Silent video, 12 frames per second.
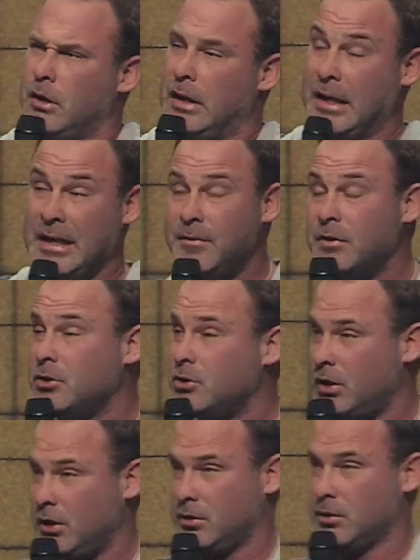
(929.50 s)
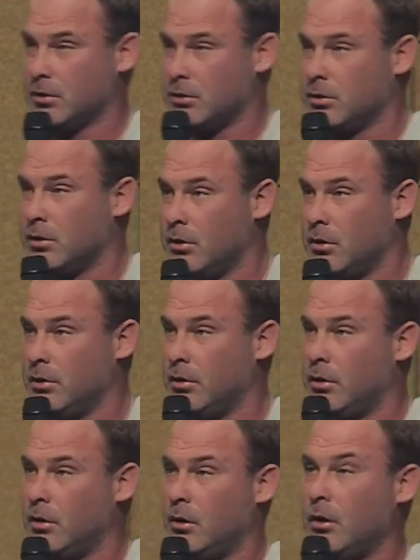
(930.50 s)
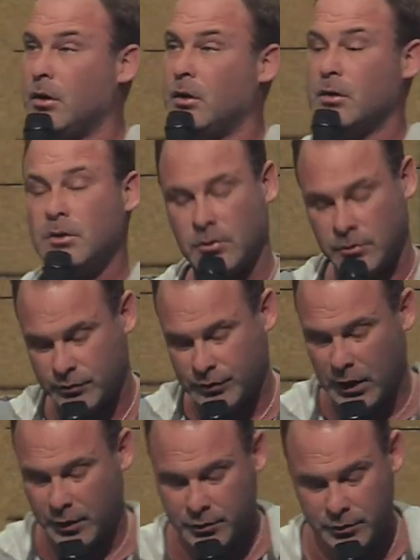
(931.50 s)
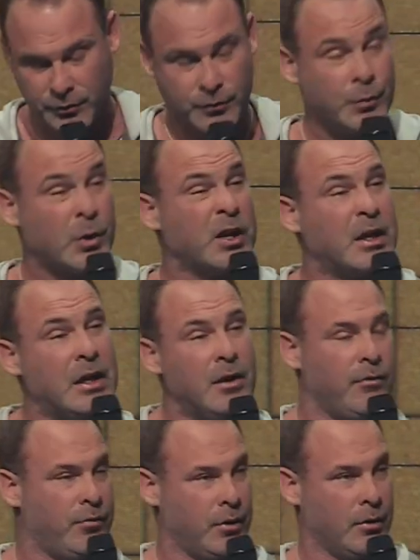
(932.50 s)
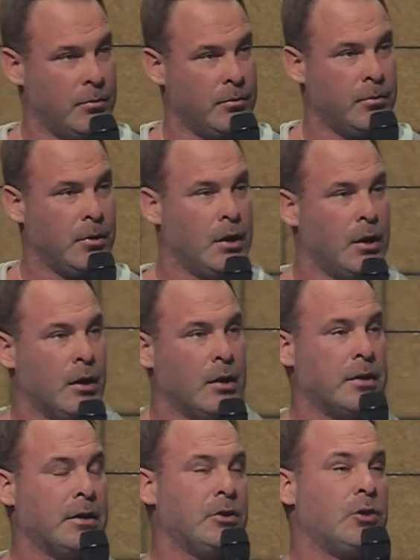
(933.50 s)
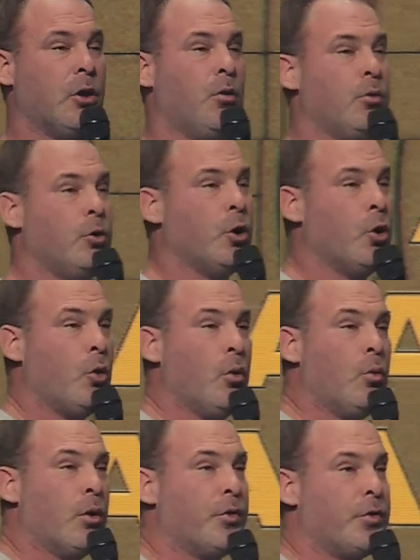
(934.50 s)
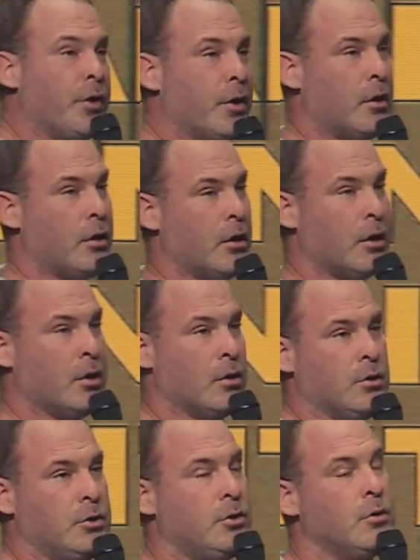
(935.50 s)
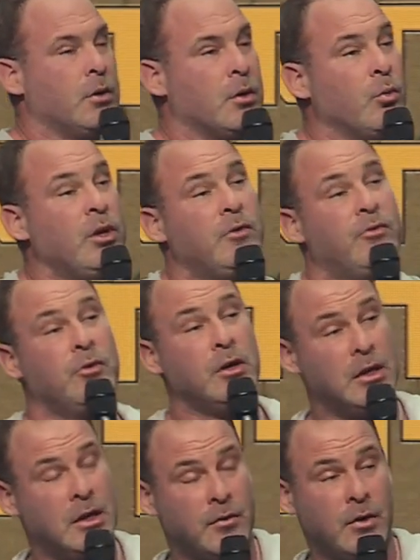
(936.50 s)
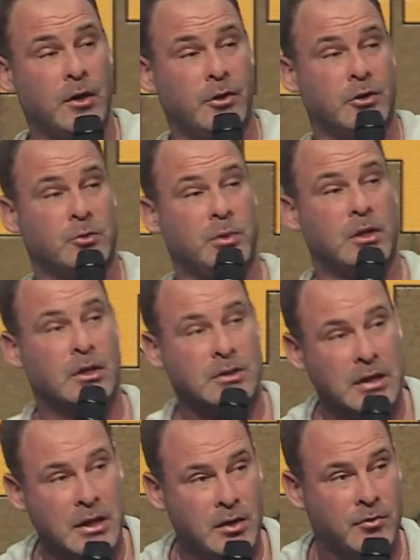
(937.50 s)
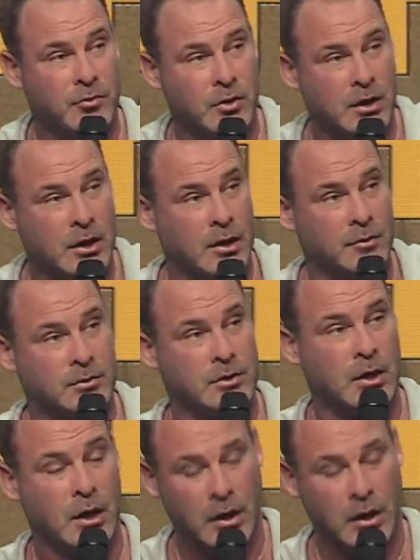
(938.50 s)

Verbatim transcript: and even Jesus. says, Father, forgive them. They don't know what they're doing. We forgive others because He forgives